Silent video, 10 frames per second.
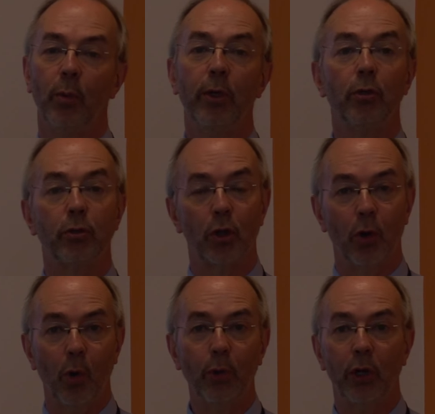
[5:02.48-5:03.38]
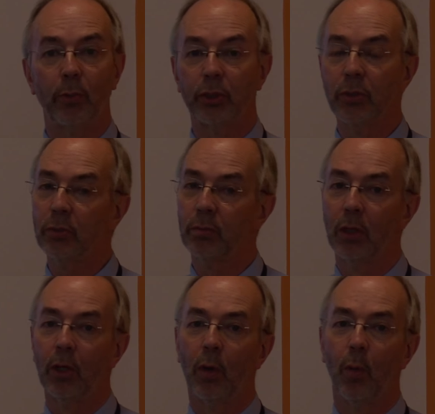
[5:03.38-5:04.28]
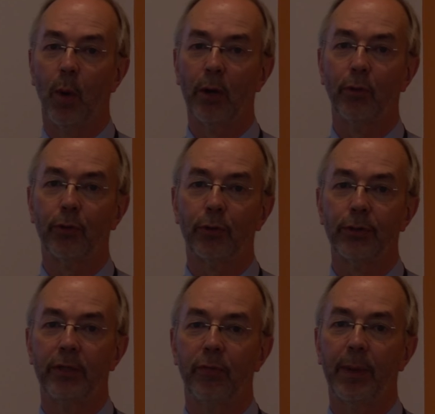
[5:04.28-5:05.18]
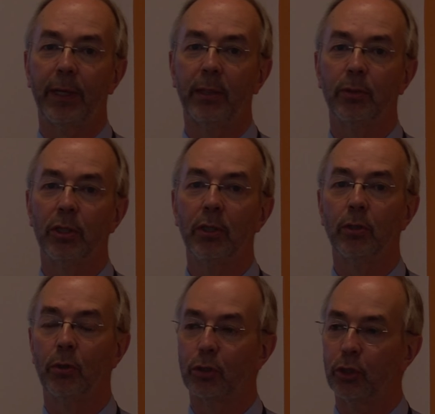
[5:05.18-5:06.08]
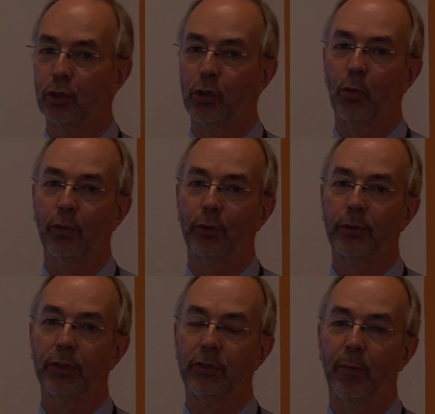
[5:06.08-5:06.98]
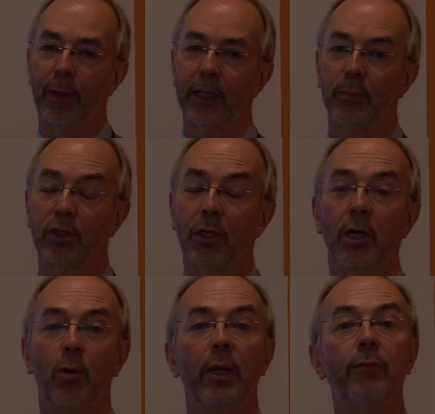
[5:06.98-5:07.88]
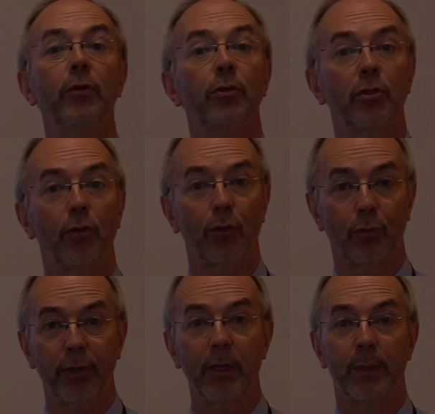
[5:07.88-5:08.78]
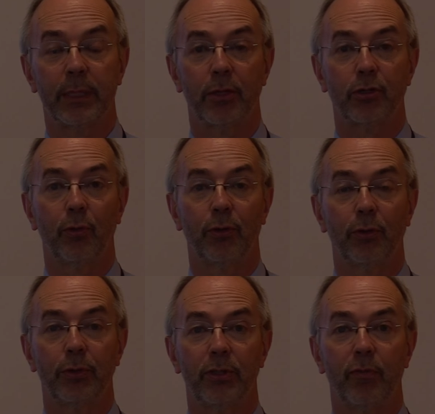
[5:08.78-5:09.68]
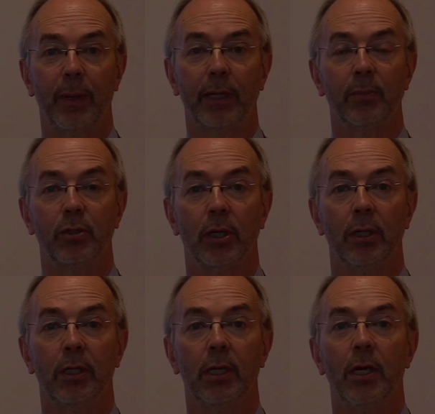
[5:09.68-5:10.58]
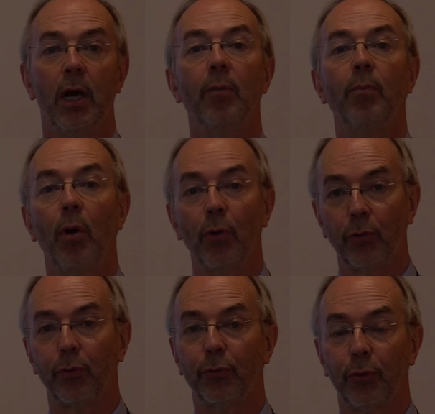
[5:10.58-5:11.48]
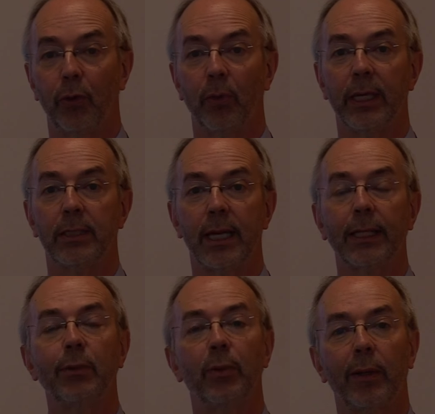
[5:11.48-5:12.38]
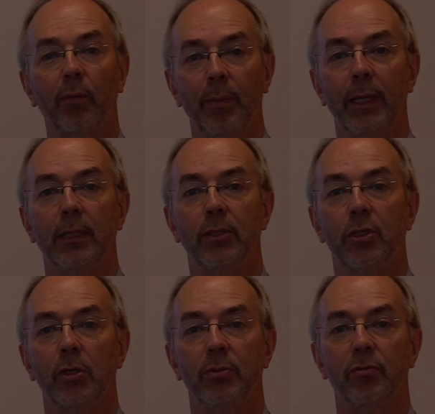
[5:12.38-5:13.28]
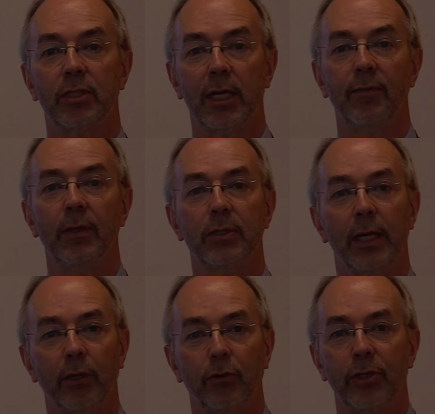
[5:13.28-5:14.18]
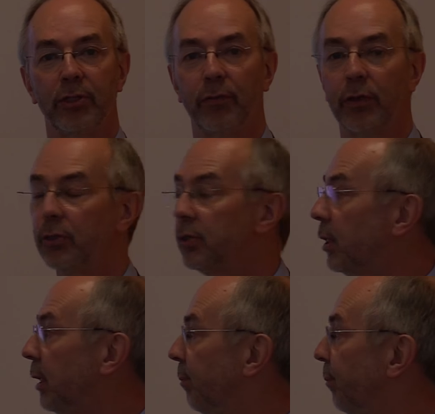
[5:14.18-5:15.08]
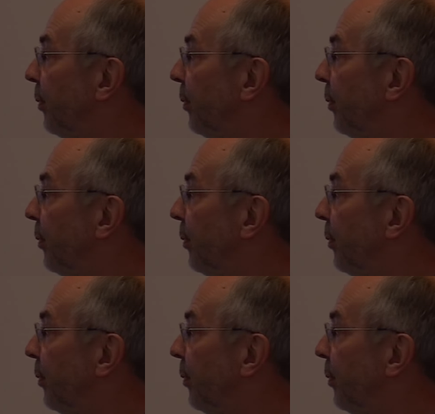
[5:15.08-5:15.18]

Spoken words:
We looked at all the options, one authority for Buckinghamshire, looked at two authorities for Buckinghamshire, we even looked at three potential authorities for Buckinghamshire and modelled through exactly what that would mean in terms of savings and increased efficiency.